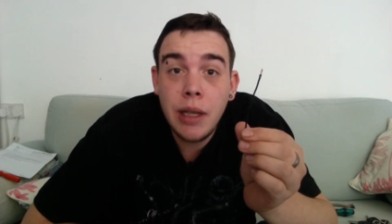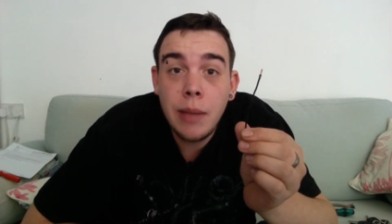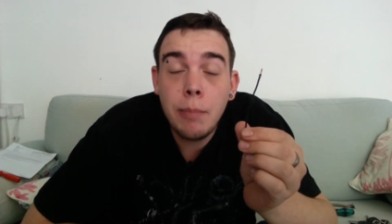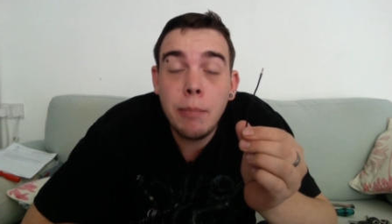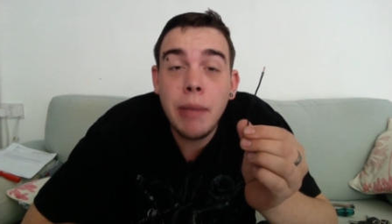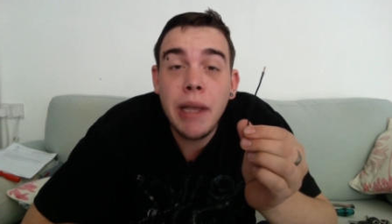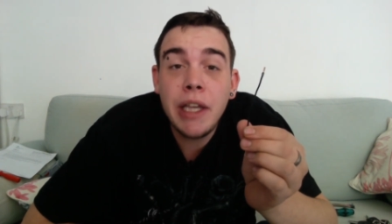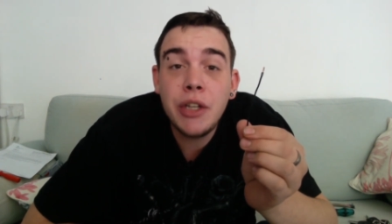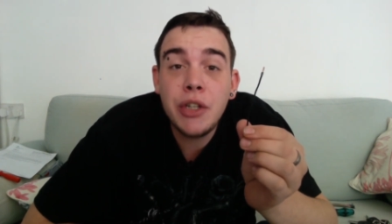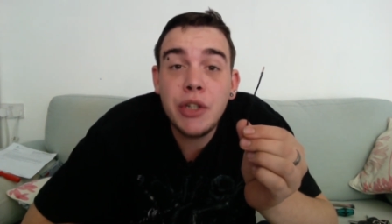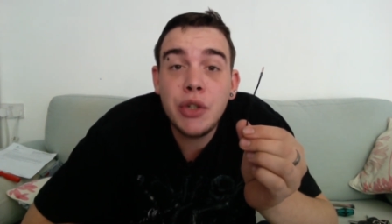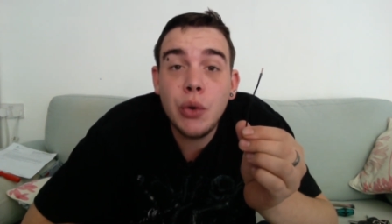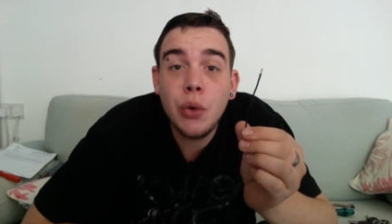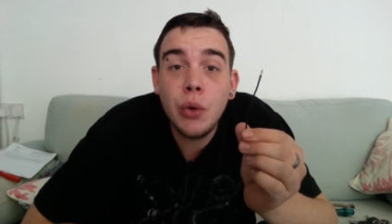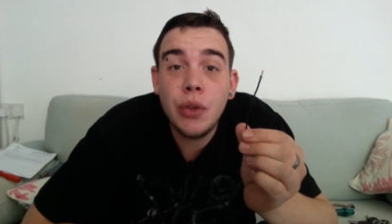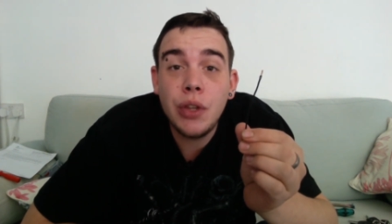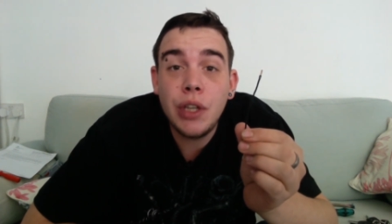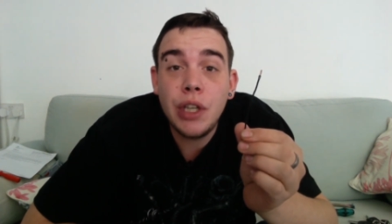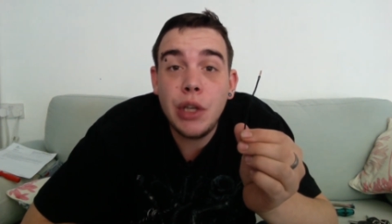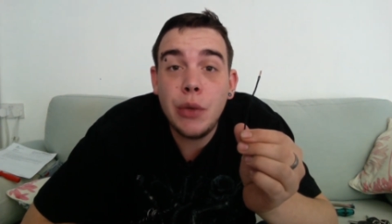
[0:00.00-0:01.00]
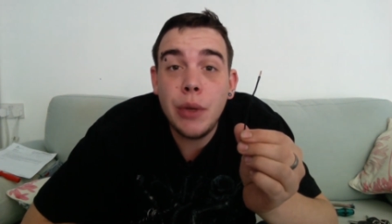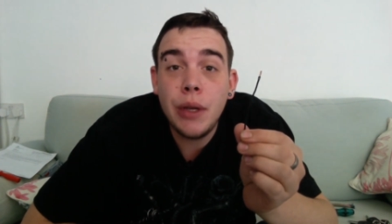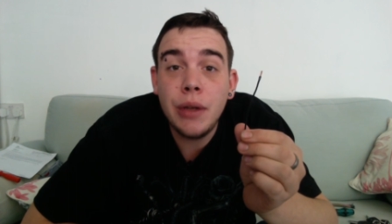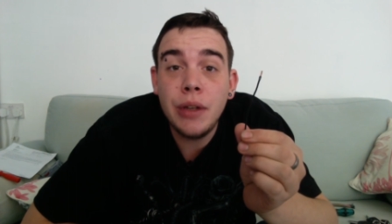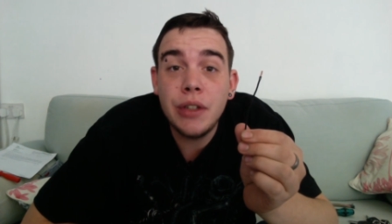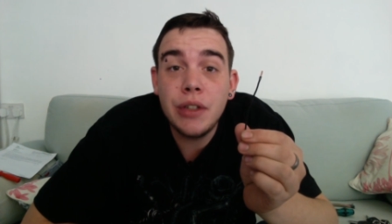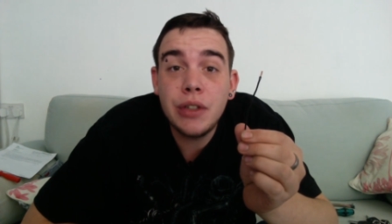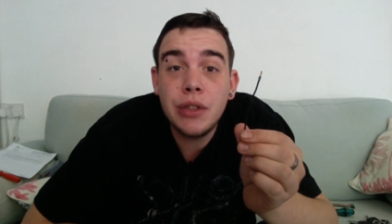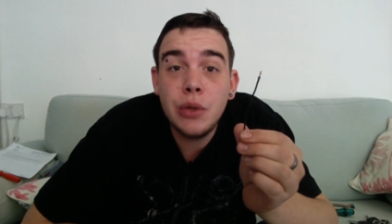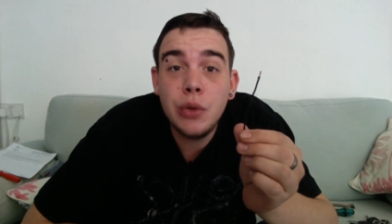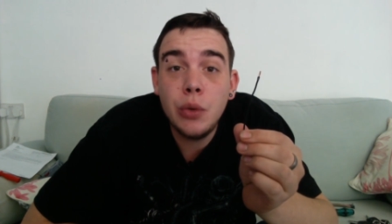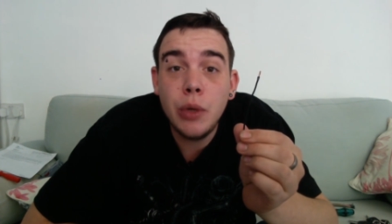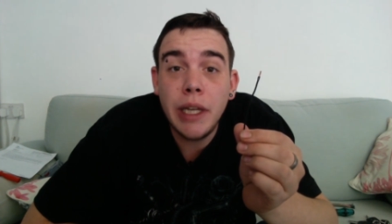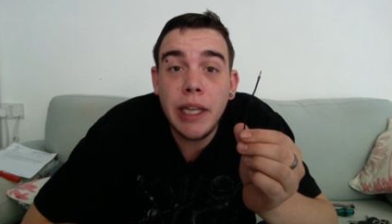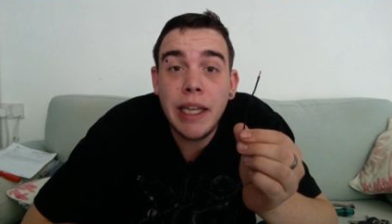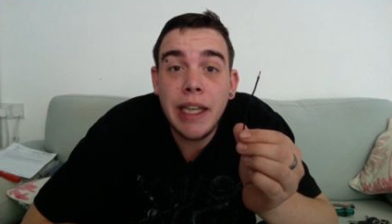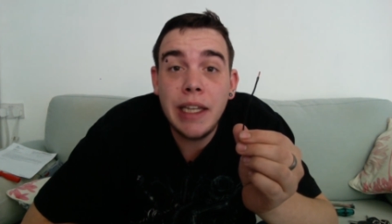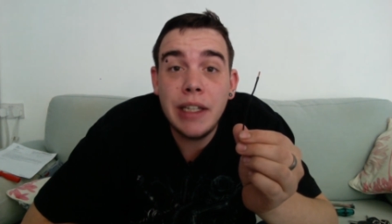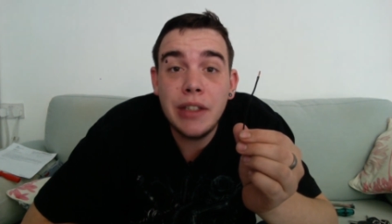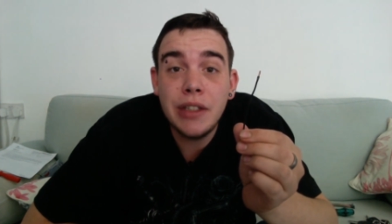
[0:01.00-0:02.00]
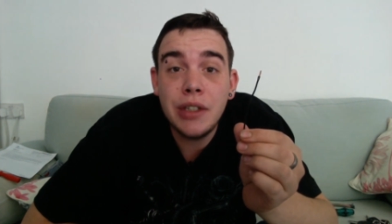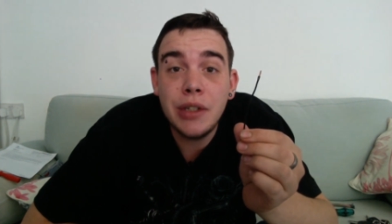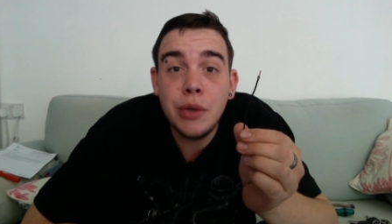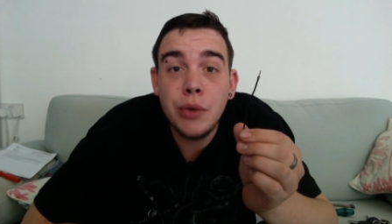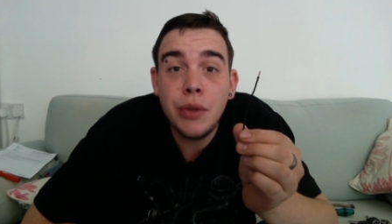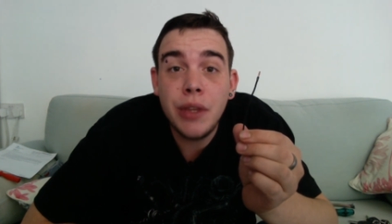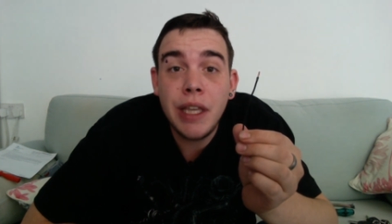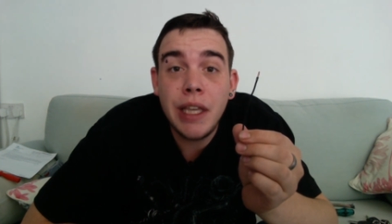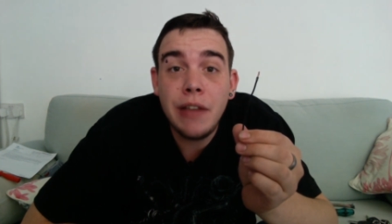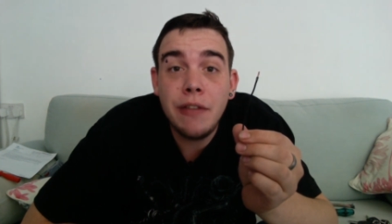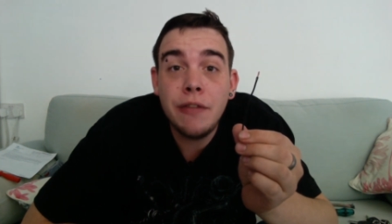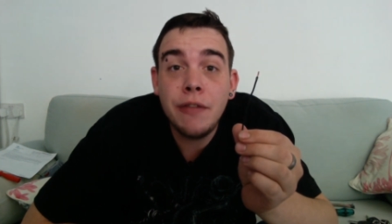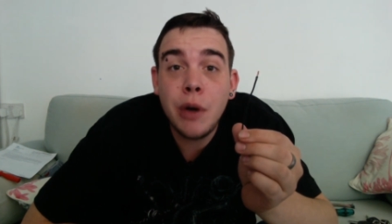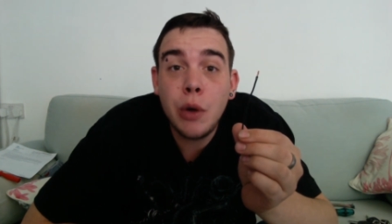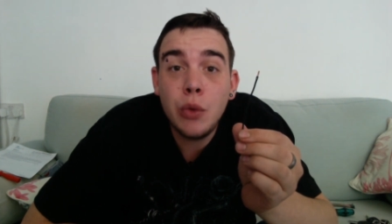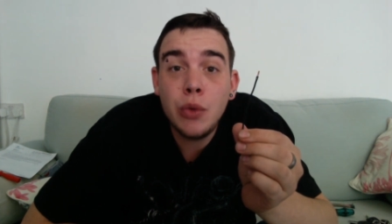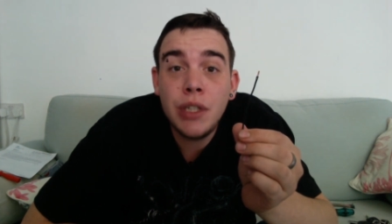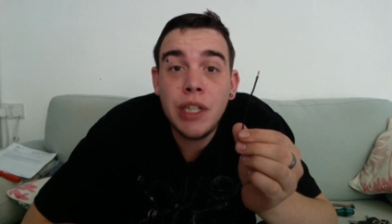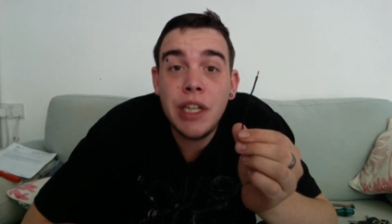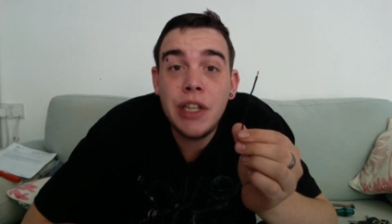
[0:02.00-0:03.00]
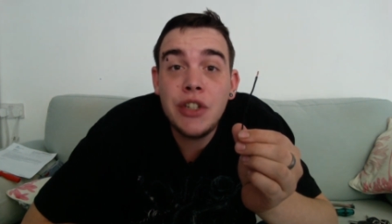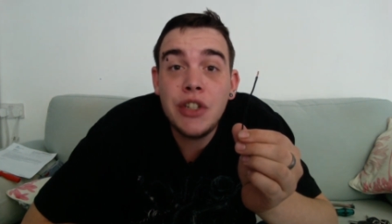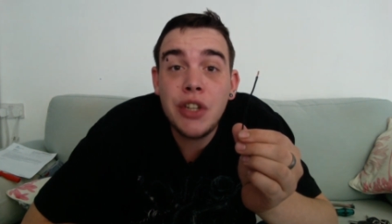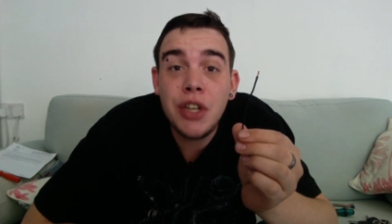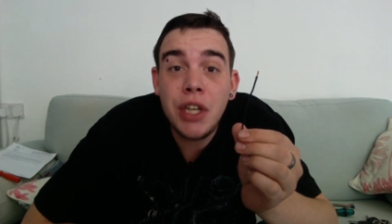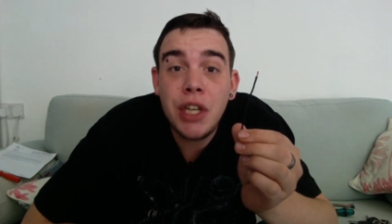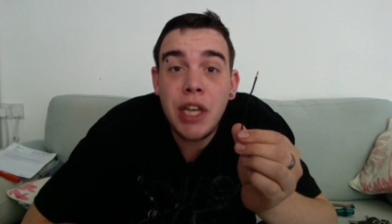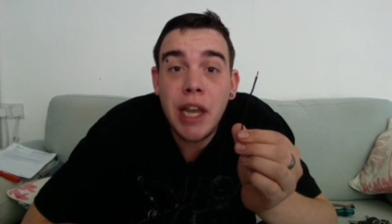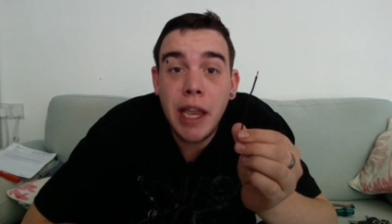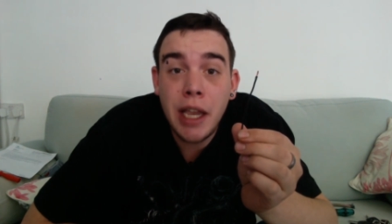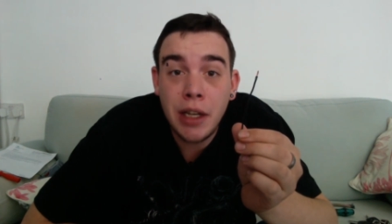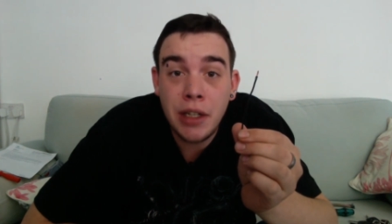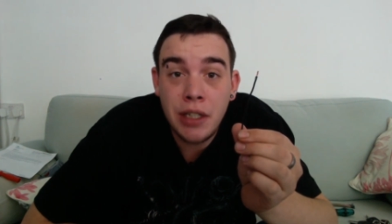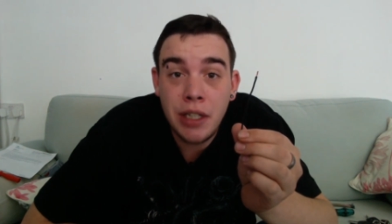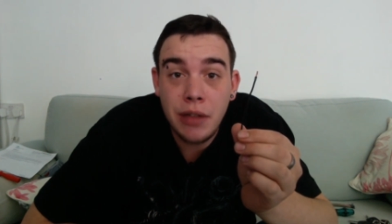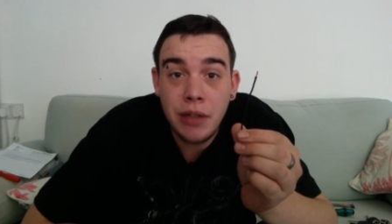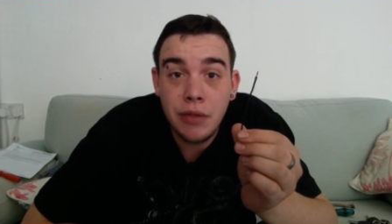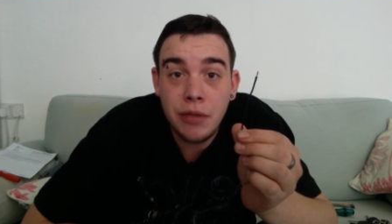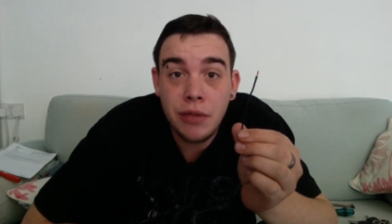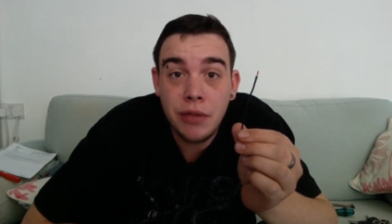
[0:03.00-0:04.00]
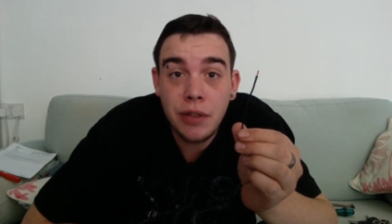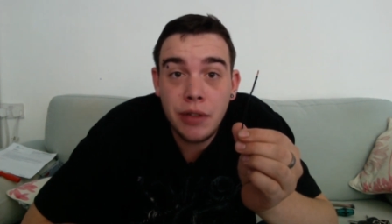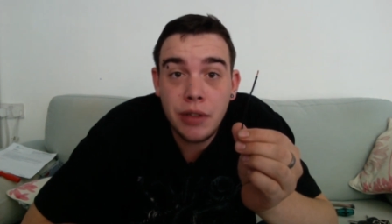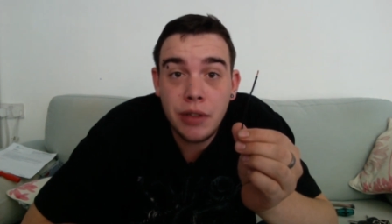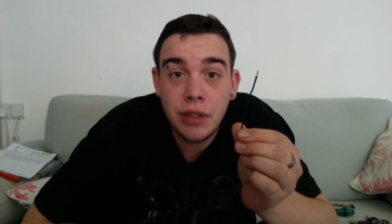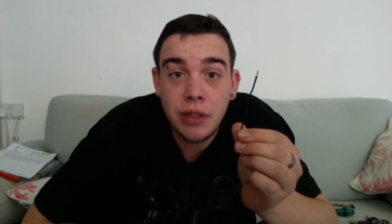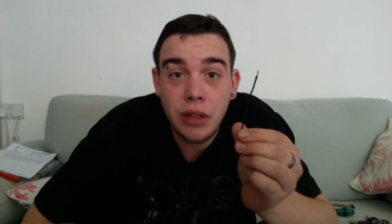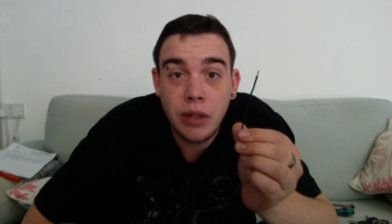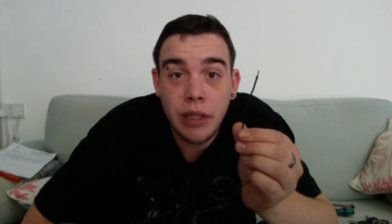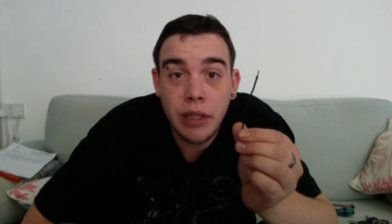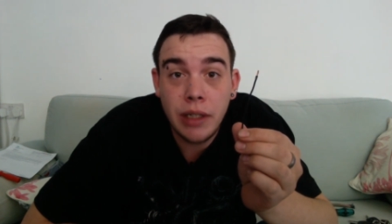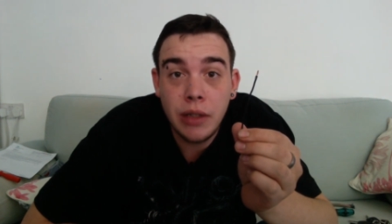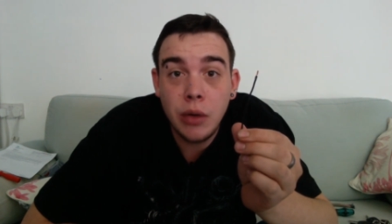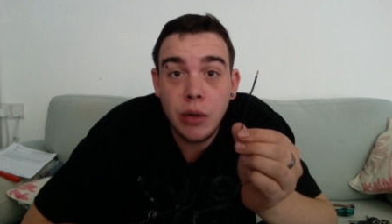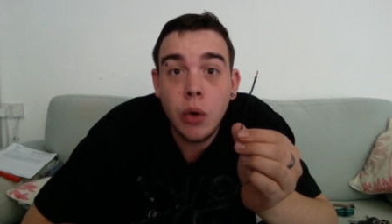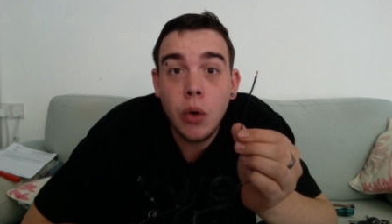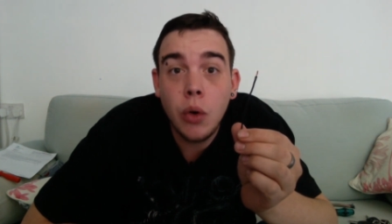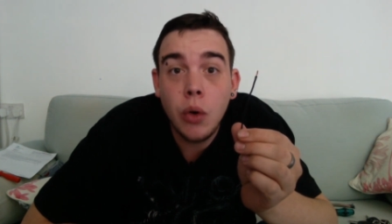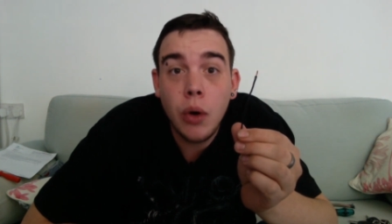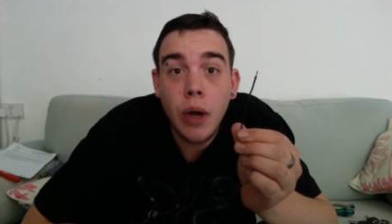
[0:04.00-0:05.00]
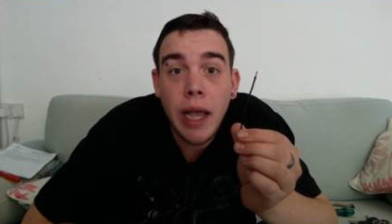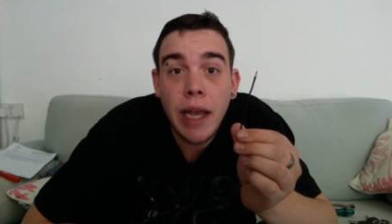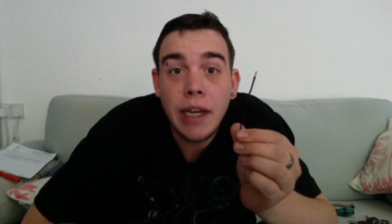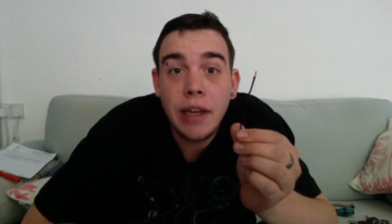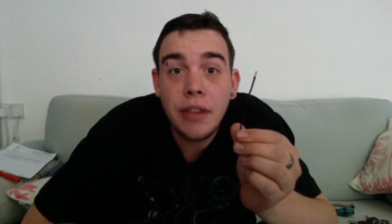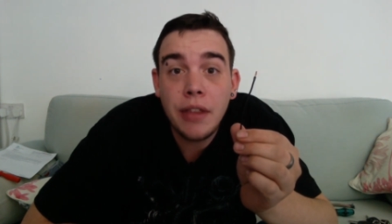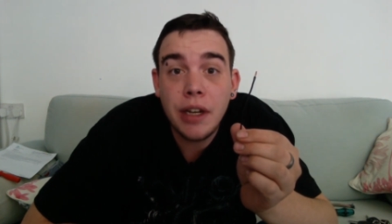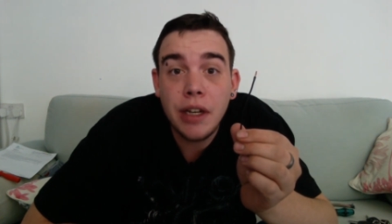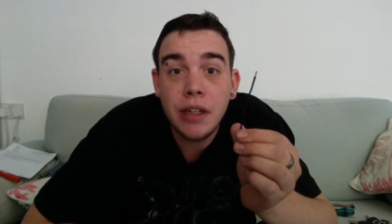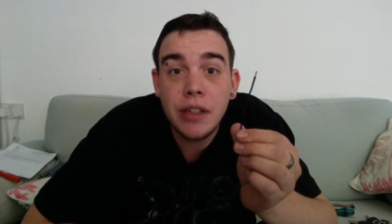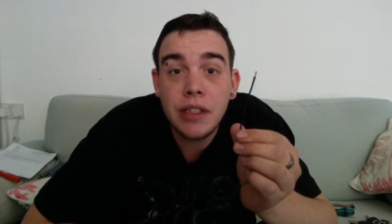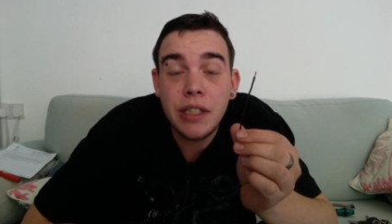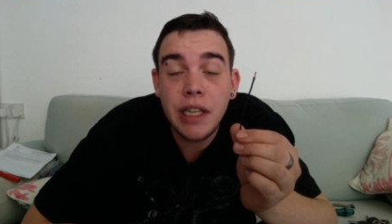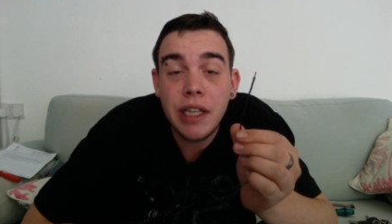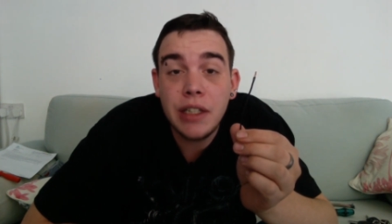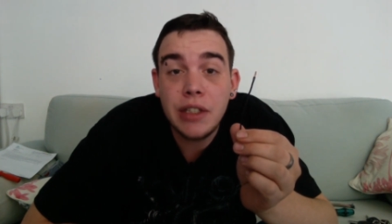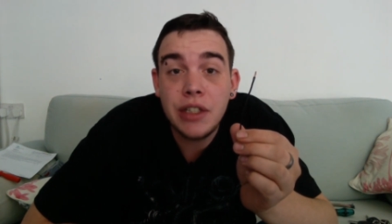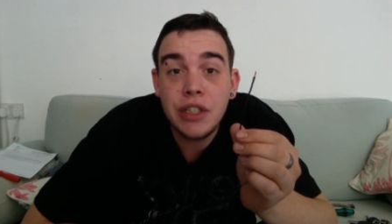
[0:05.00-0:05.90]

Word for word: Make sure that you install it into the voltage negative sign or anything that says